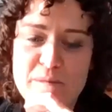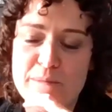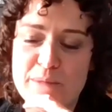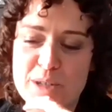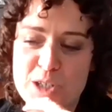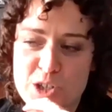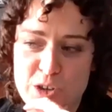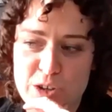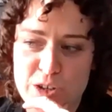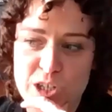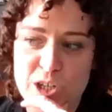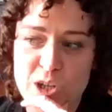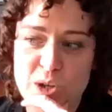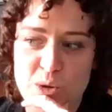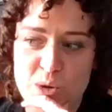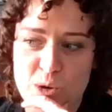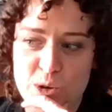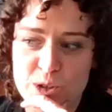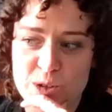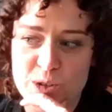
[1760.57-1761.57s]
I remember turning a
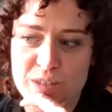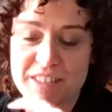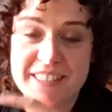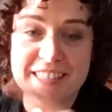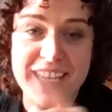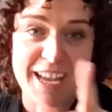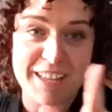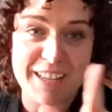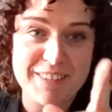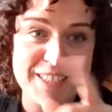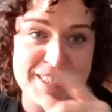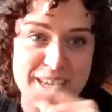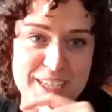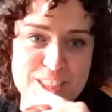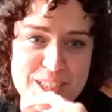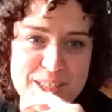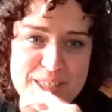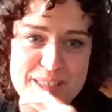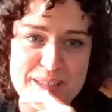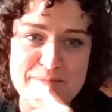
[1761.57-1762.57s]
corner, and there's
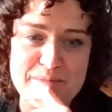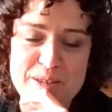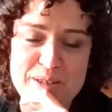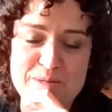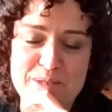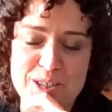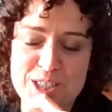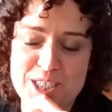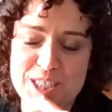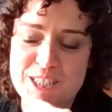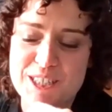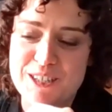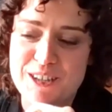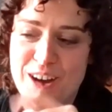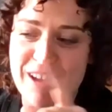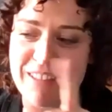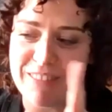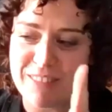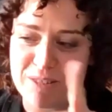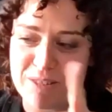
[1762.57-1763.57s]
actually somebody watching
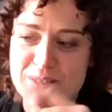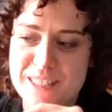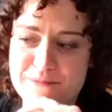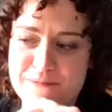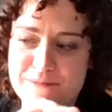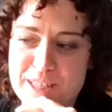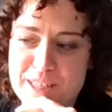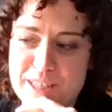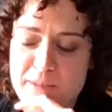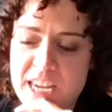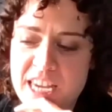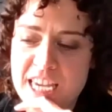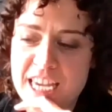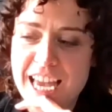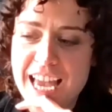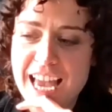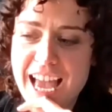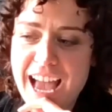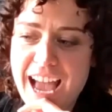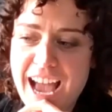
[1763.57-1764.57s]
tonight that was with
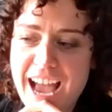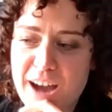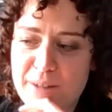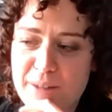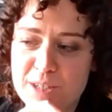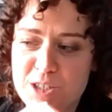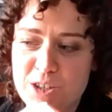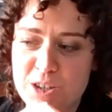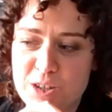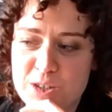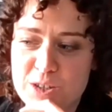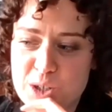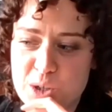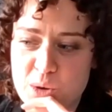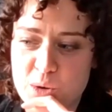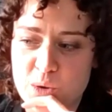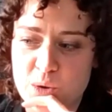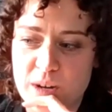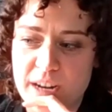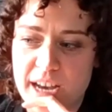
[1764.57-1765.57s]
me, and we turned a
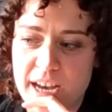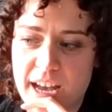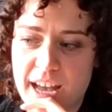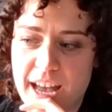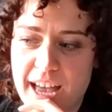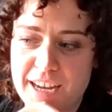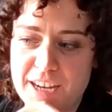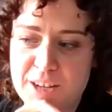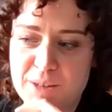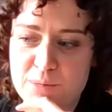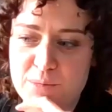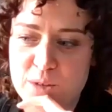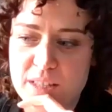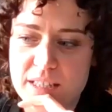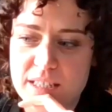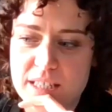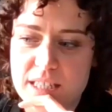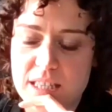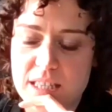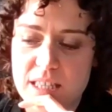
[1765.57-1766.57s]
corner and it
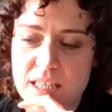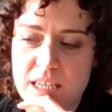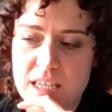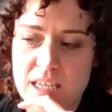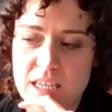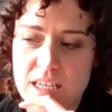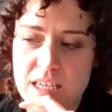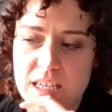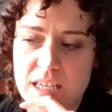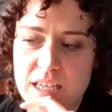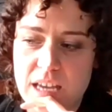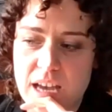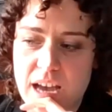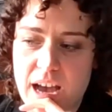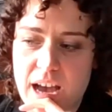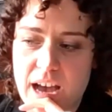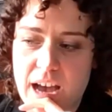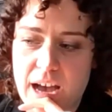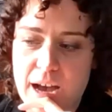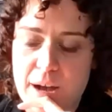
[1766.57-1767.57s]
was the
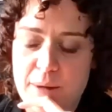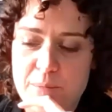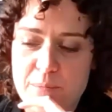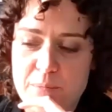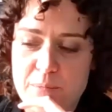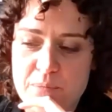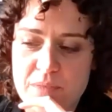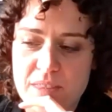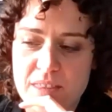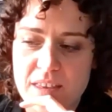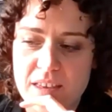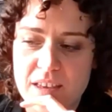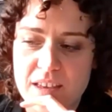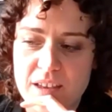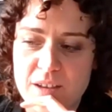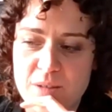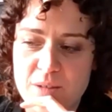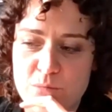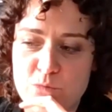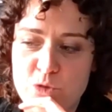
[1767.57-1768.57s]

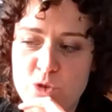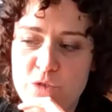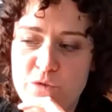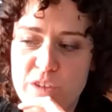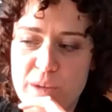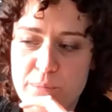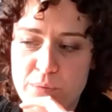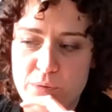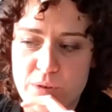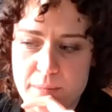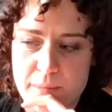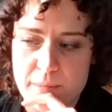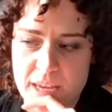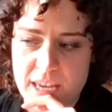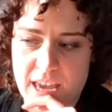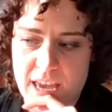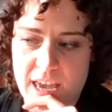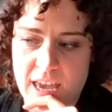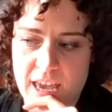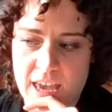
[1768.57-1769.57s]
movie
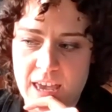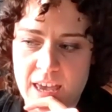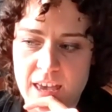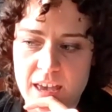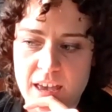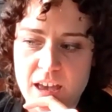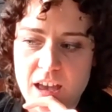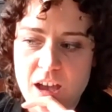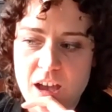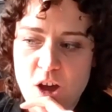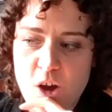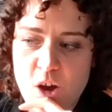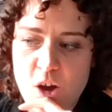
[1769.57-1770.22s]
premiere